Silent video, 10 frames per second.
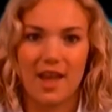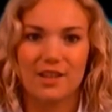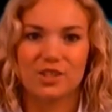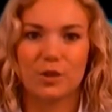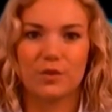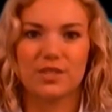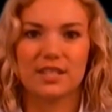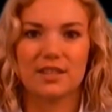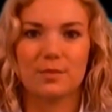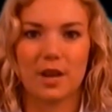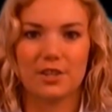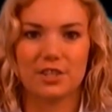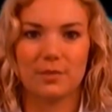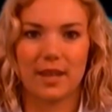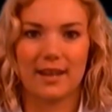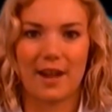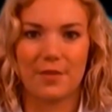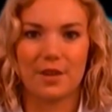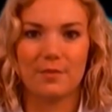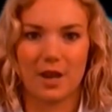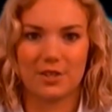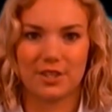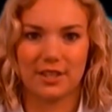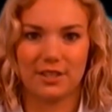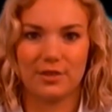So if you see the marching band out there marching,